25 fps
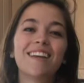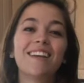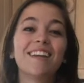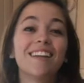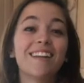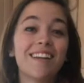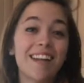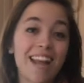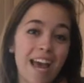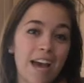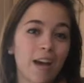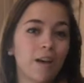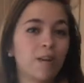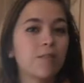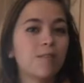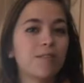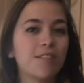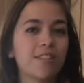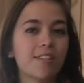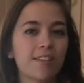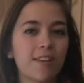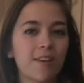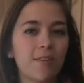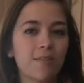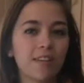Now,
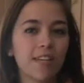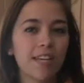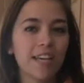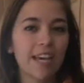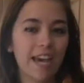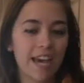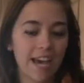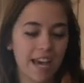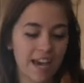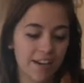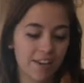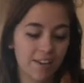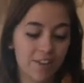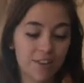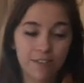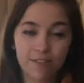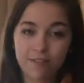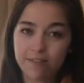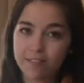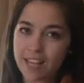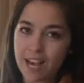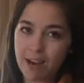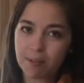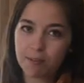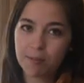slowly add your
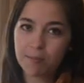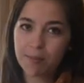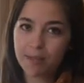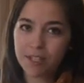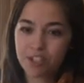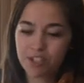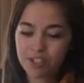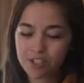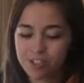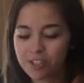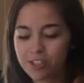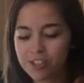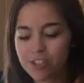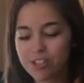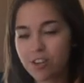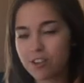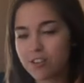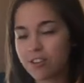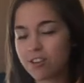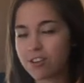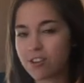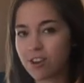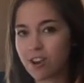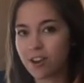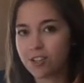flour mixture to
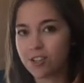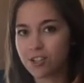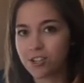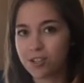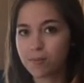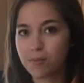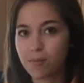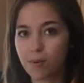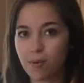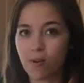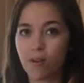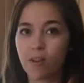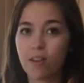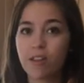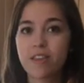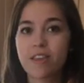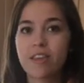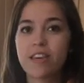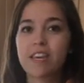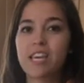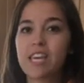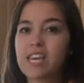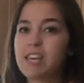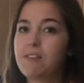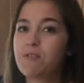the larger bowl.
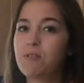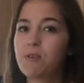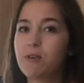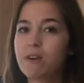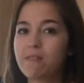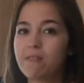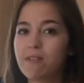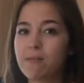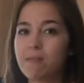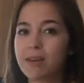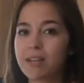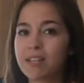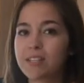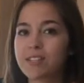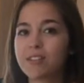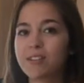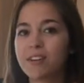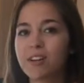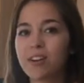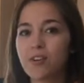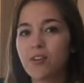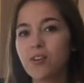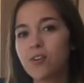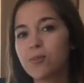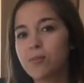If you have a mixer
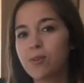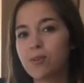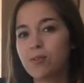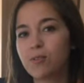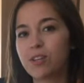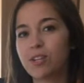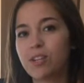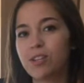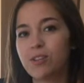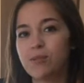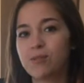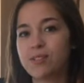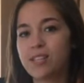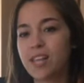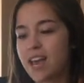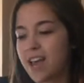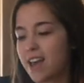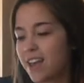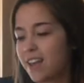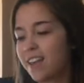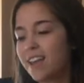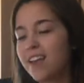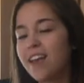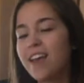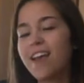at home, you can use
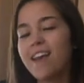that.